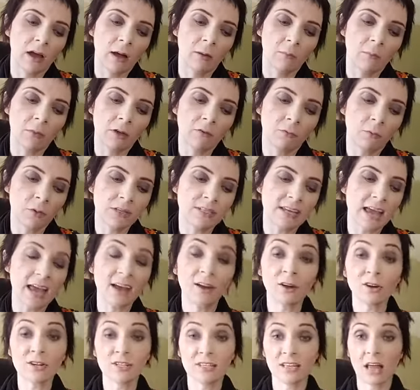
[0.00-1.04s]
if we
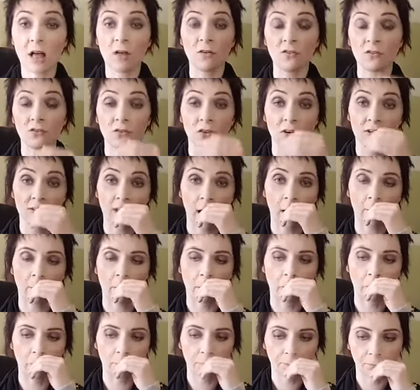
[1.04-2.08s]
take ourselves, for
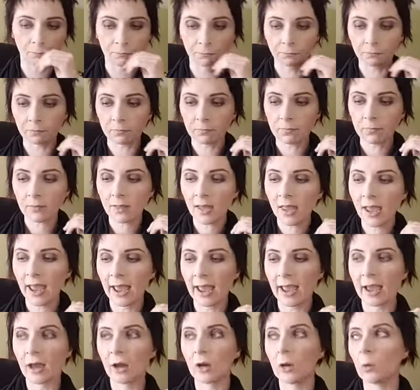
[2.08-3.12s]
example,
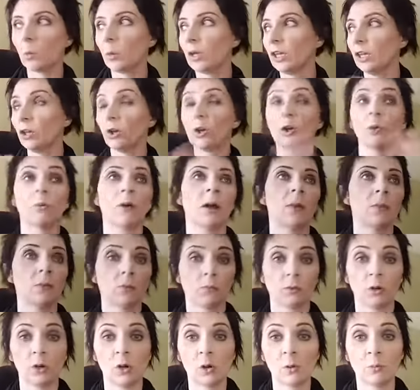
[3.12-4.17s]
and we look around the
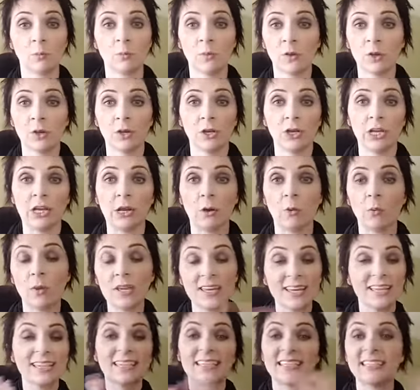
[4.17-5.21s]
room,
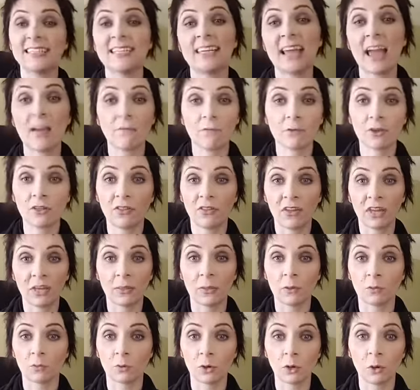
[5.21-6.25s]
we can see everything
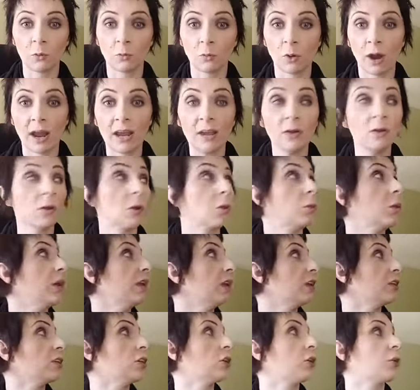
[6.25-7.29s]
in the room, right? Like we
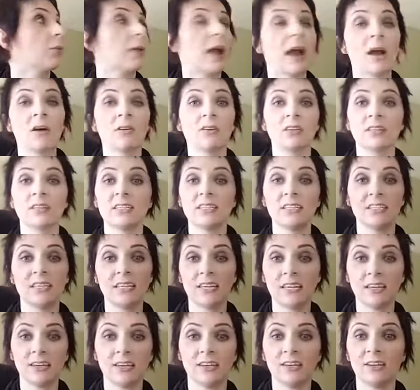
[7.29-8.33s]
can look around and
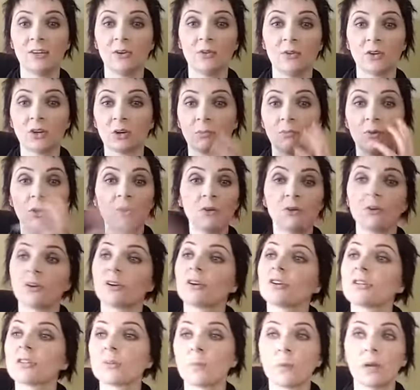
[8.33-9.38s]
see, the
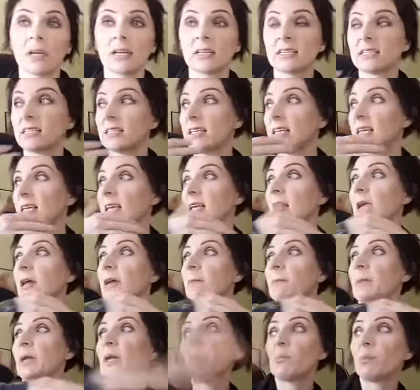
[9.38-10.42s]
computers, or we could see
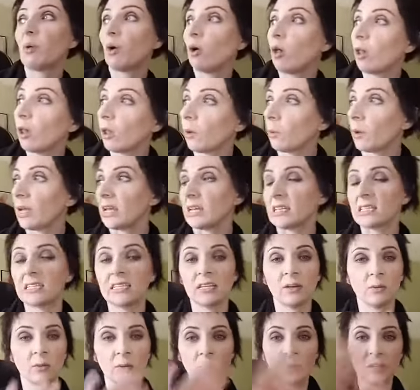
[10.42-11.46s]
people, or we
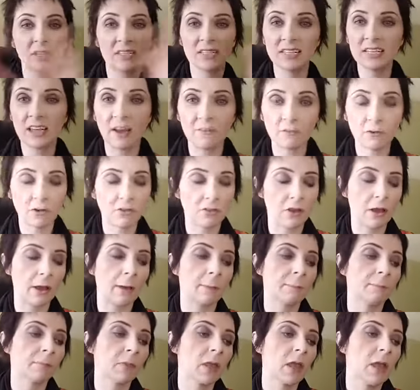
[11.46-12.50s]
see everything.
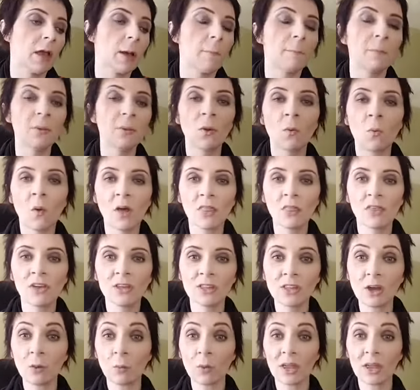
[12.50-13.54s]
But the one
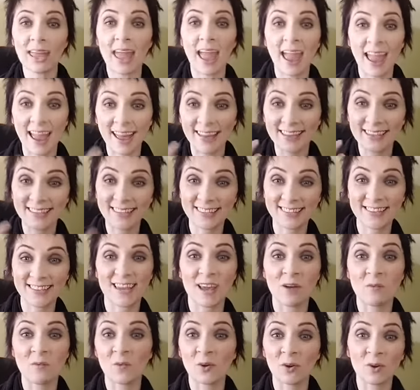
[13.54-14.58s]
thing that we can't
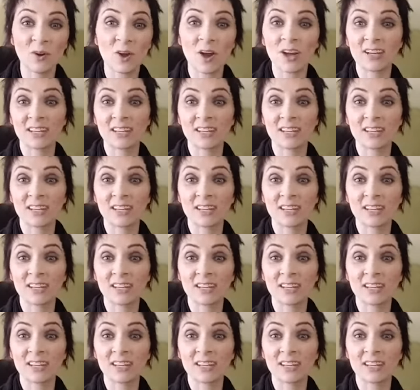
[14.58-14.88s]
see, and we're not